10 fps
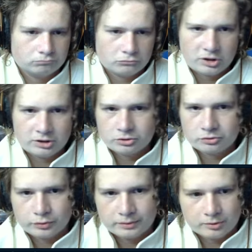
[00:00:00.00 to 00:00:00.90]
Takes the
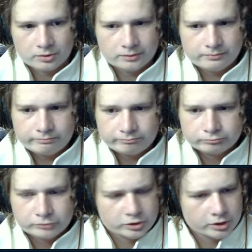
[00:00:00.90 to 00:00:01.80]
free pawn,
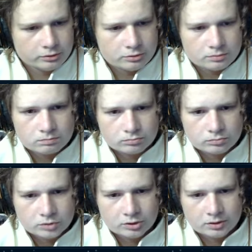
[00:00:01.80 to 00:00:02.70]
makes sense.
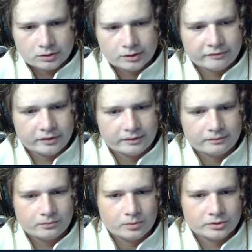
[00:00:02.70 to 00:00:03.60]
If it
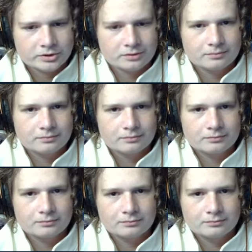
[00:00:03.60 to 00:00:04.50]
wasn't
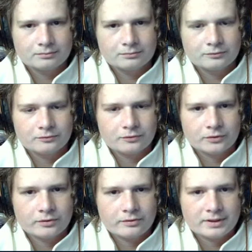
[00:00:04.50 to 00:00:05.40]

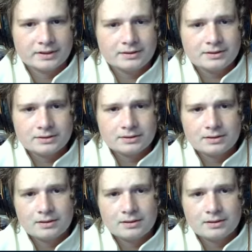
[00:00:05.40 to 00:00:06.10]
for this,